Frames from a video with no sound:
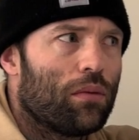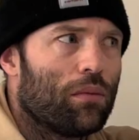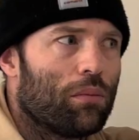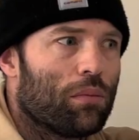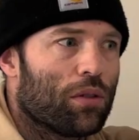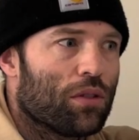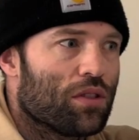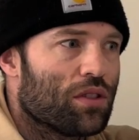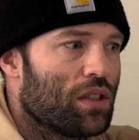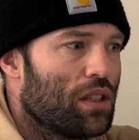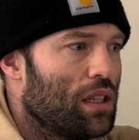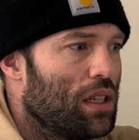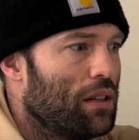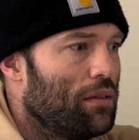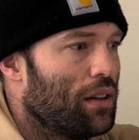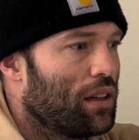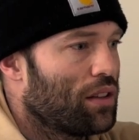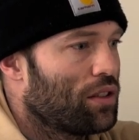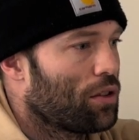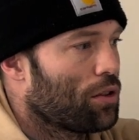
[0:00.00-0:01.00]
perceived
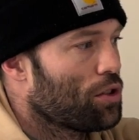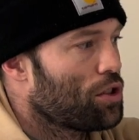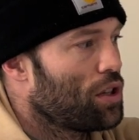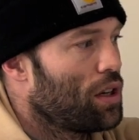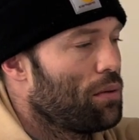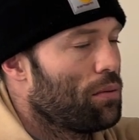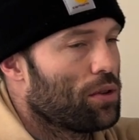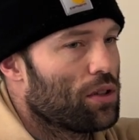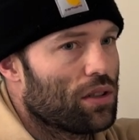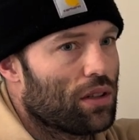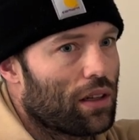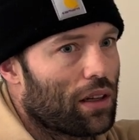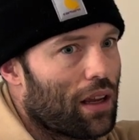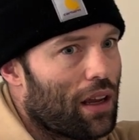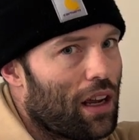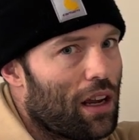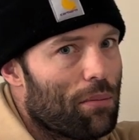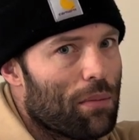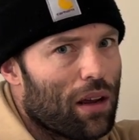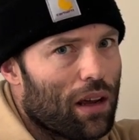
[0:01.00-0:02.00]
exertion, which is like,
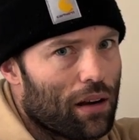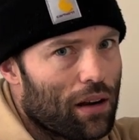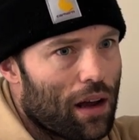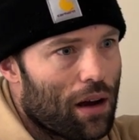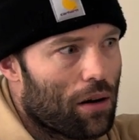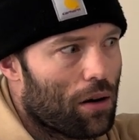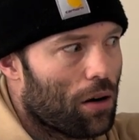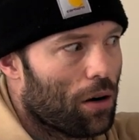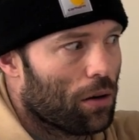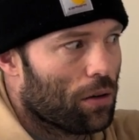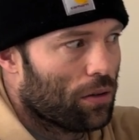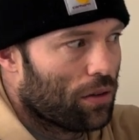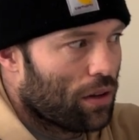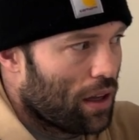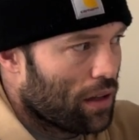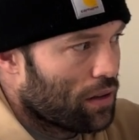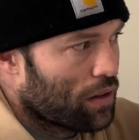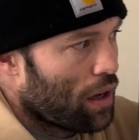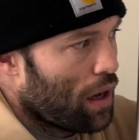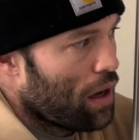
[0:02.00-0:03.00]
hey man, how hard is
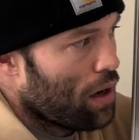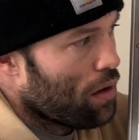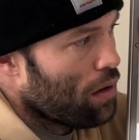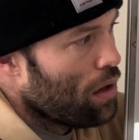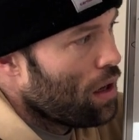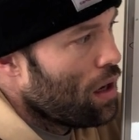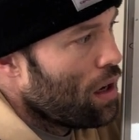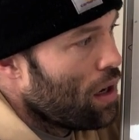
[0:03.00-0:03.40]
that scale?